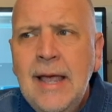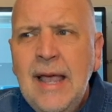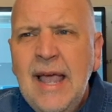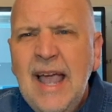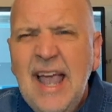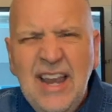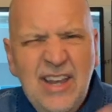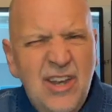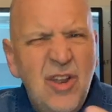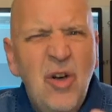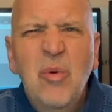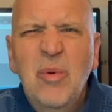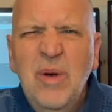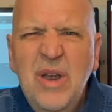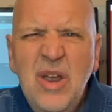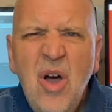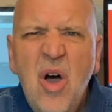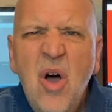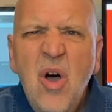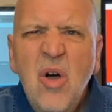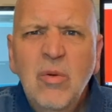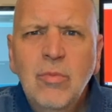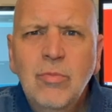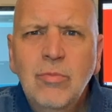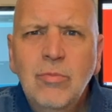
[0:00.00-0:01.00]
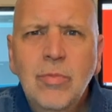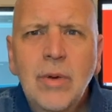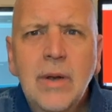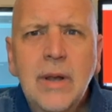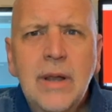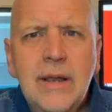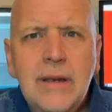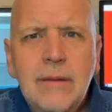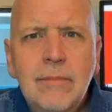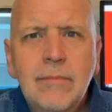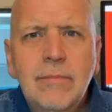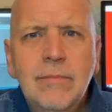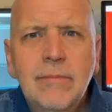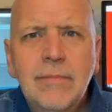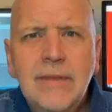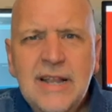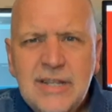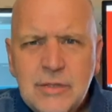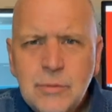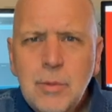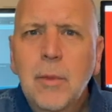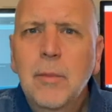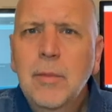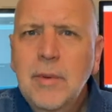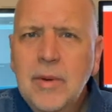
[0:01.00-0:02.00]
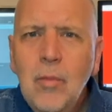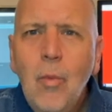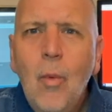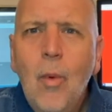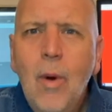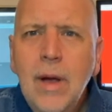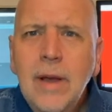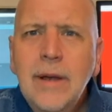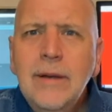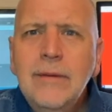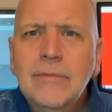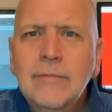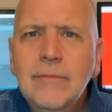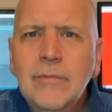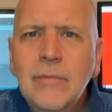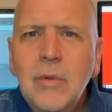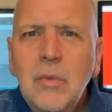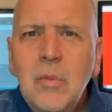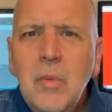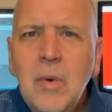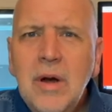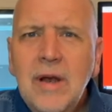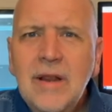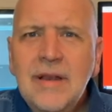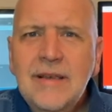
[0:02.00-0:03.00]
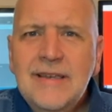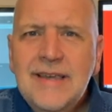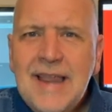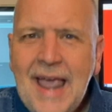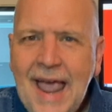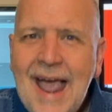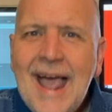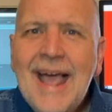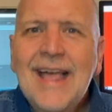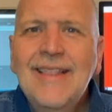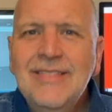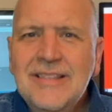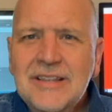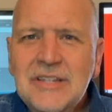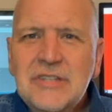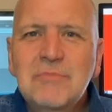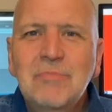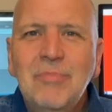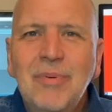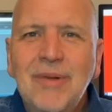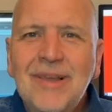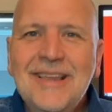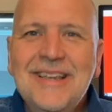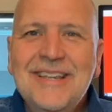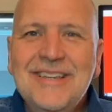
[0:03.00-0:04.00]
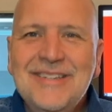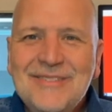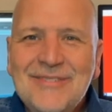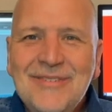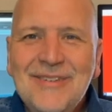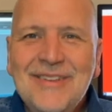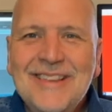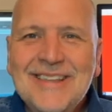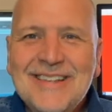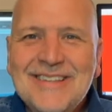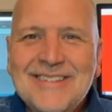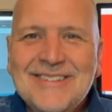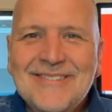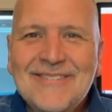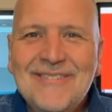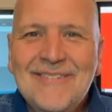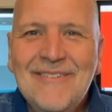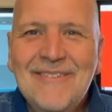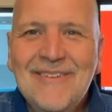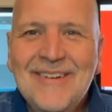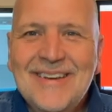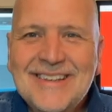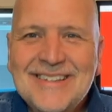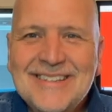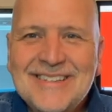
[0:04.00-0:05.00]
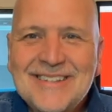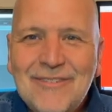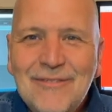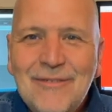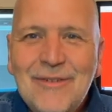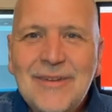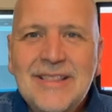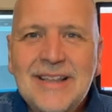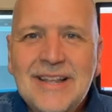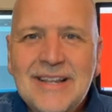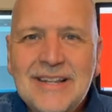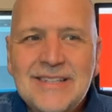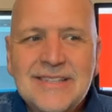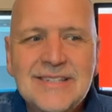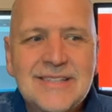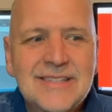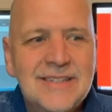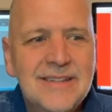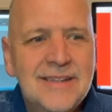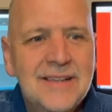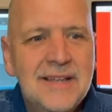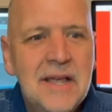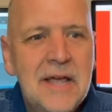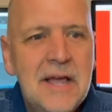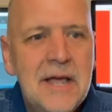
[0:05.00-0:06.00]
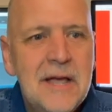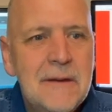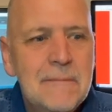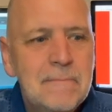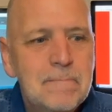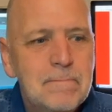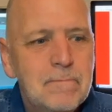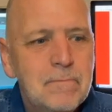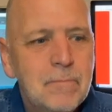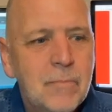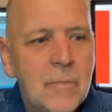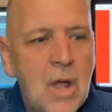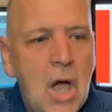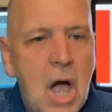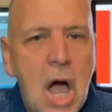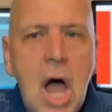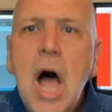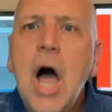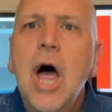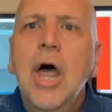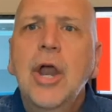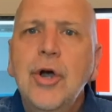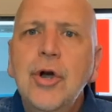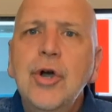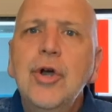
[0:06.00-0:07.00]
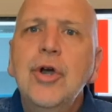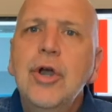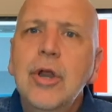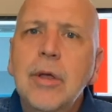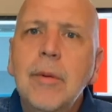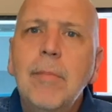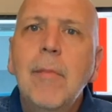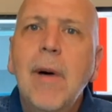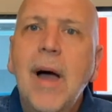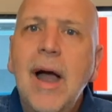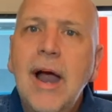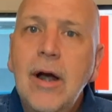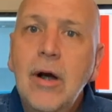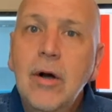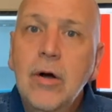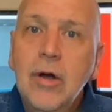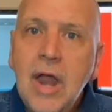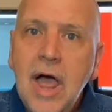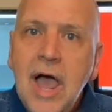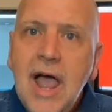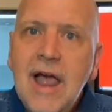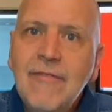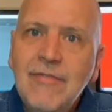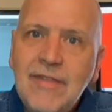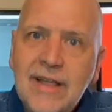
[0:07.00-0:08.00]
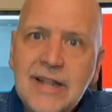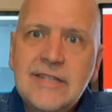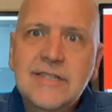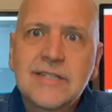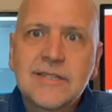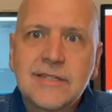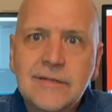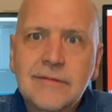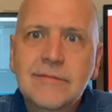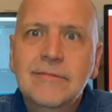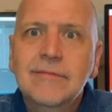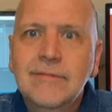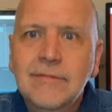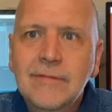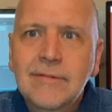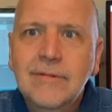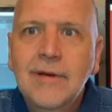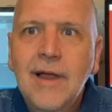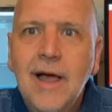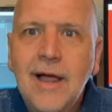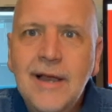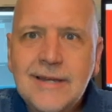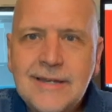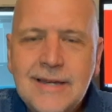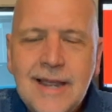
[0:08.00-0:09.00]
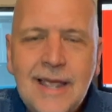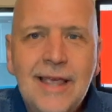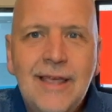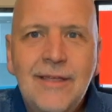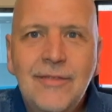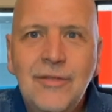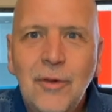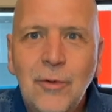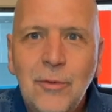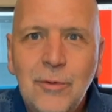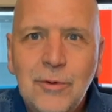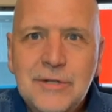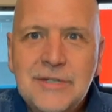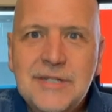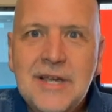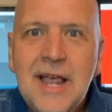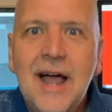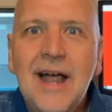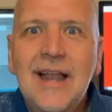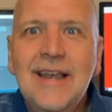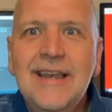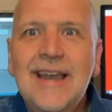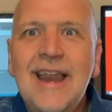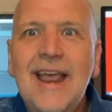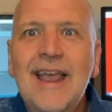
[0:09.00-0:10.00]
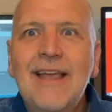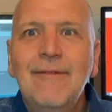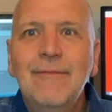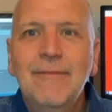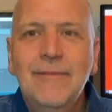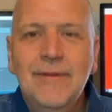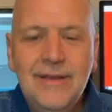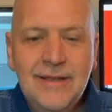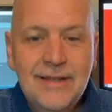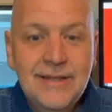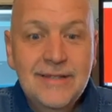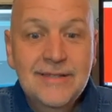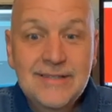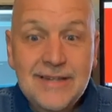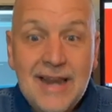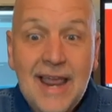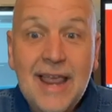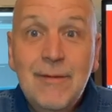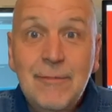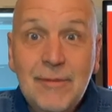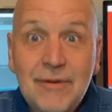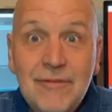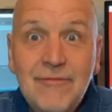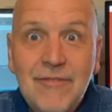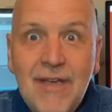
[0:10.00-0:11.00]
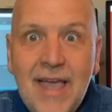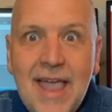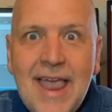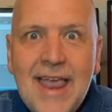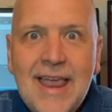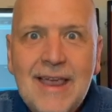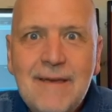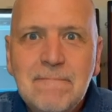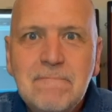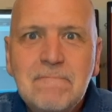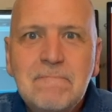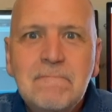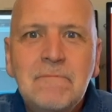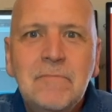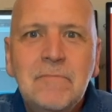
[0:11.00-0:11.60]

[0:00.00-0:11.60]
And don't we all really, that's what we want. We want a dad that's pleased with us. We want someone that's honored by our life. That's not taking the Lord's God name, his name in vain.